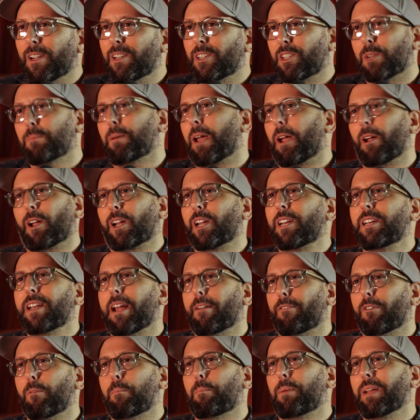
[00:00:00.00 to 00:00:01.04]
Jim Carrey could
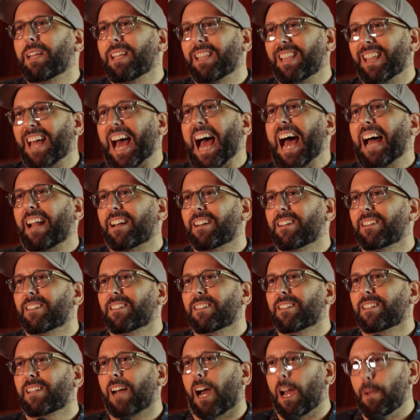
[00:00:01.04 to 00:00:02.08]
never be that
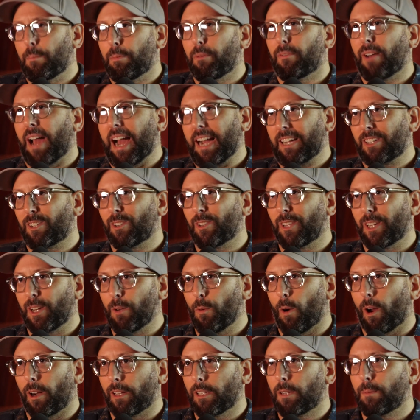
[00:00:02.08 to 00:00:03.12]
type of actor that he
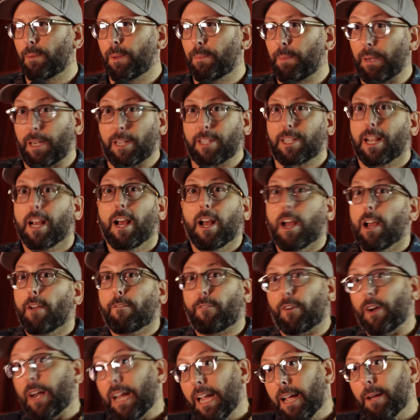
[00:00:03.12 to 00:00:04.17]
wanted to be. Because
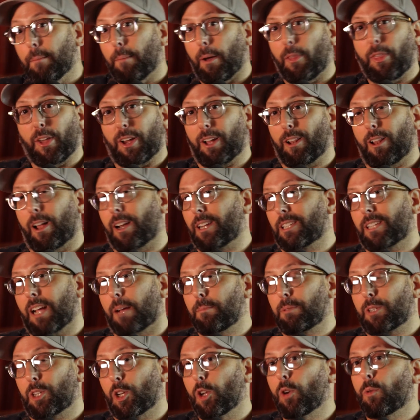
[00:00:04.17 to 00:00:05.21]
for him, I think a lot of
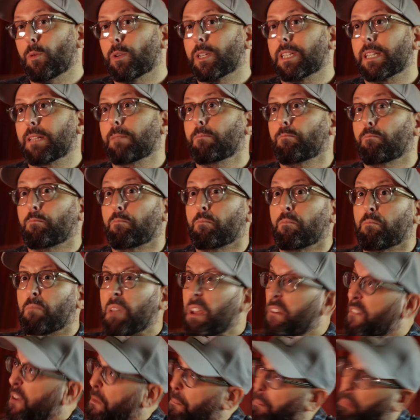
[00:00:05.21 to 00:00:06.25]
times too, was
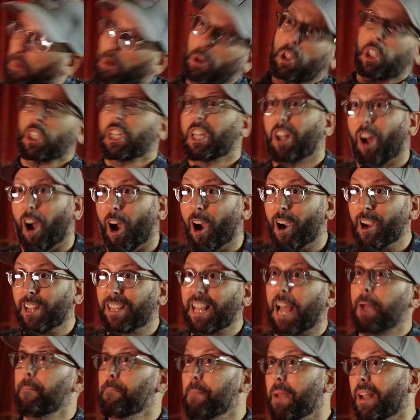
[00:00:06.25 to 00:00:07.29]
if he pushed it hard,
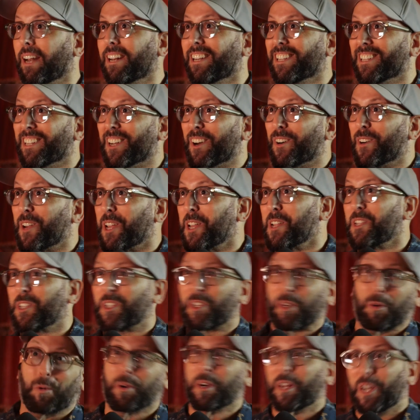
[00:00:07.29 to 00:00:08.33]
that meant, he's
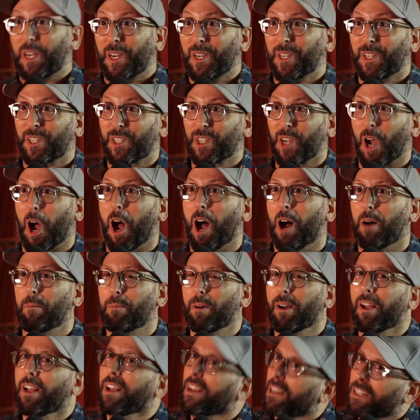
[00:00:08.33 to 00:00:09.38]
doing a good job.